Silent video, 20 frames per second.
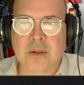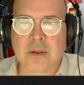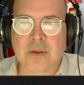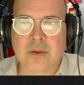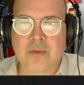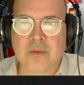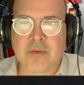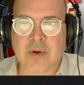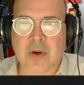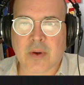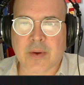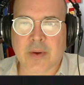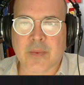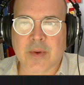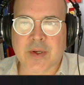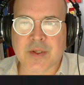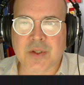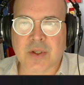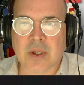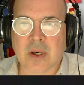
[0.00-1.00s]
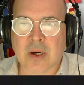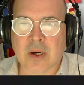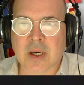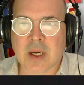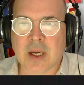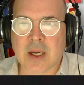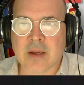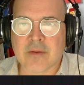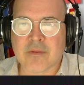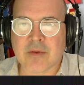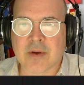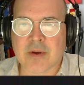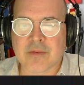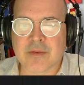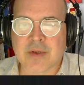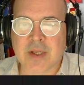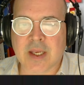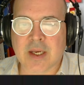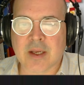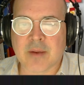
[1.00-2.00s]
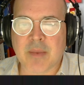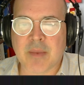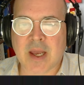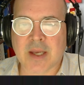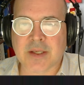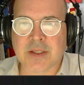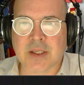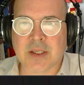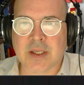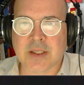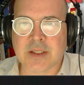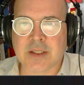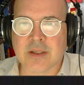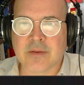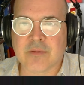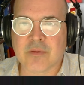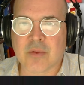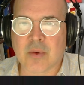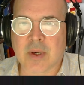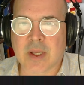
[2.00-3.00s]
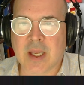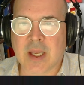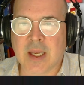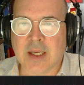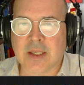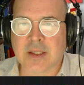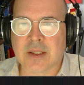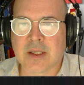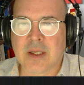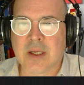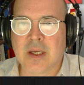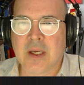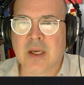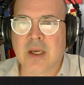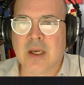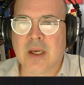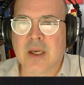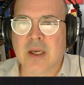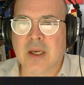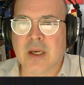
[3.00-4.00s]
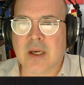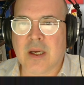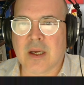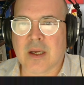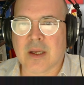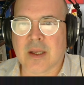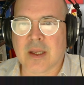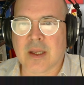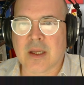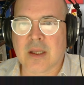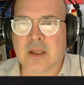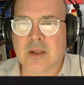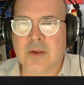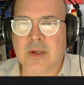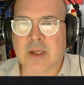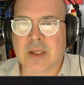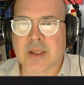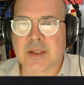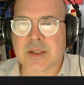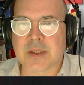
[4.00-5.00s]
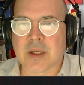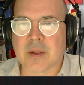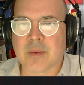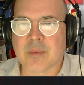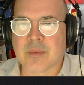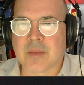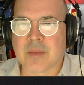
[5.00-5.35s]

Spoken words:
very rich archive of data back to 1948, including some